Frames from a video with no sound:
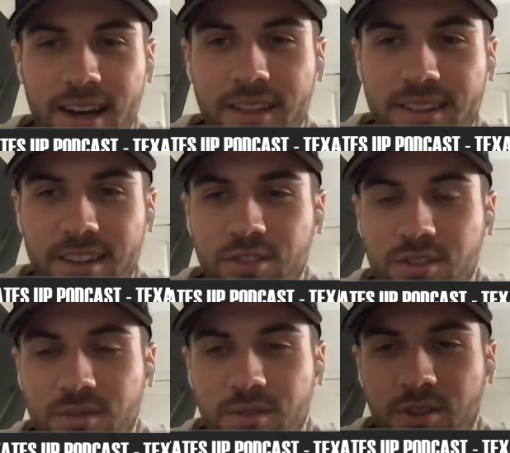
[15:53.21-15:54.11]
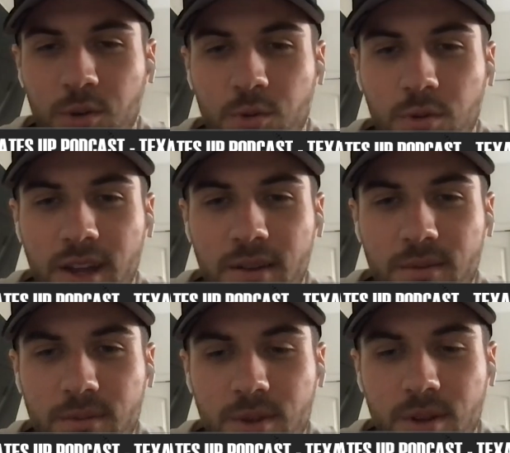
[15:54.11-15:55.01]
I think that's just so cool
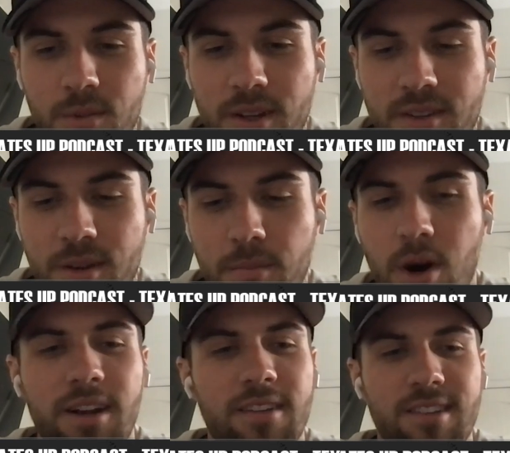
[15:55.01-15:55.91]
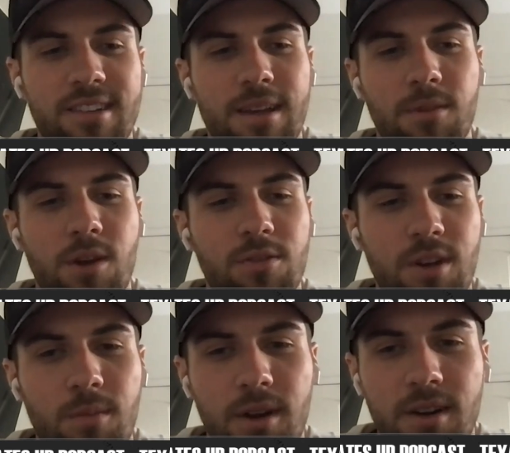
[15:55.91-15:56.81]
that you know we get to bond as a team, go
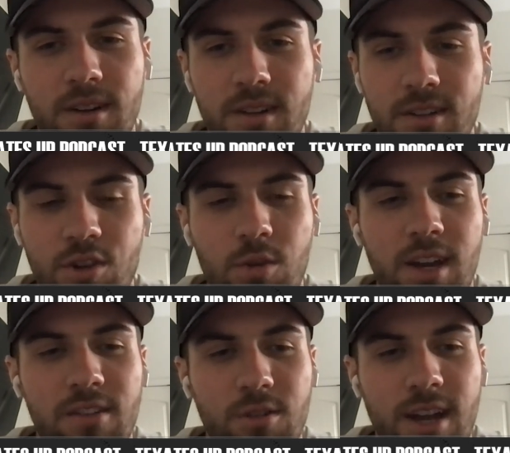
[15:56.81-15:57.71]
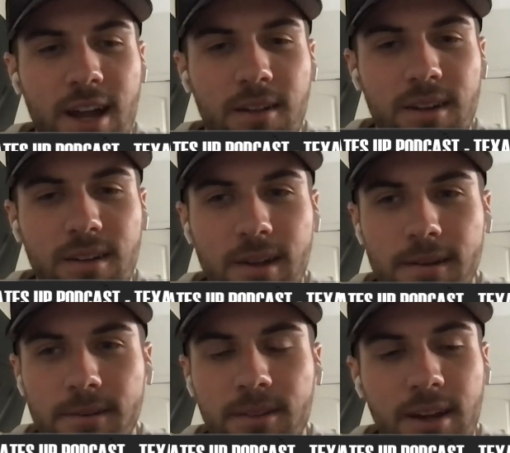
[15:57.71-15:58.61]
somewhere, and, and showcase our talent
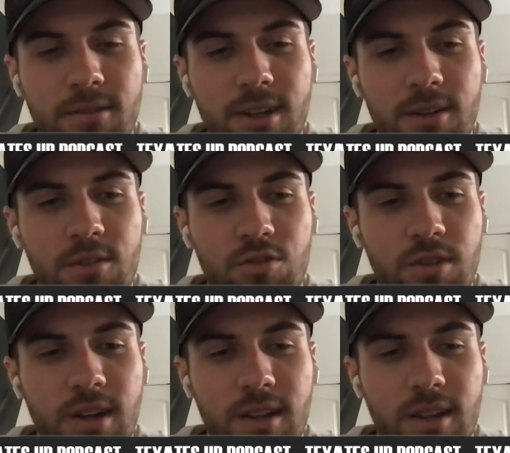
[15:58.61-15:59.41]
on live television.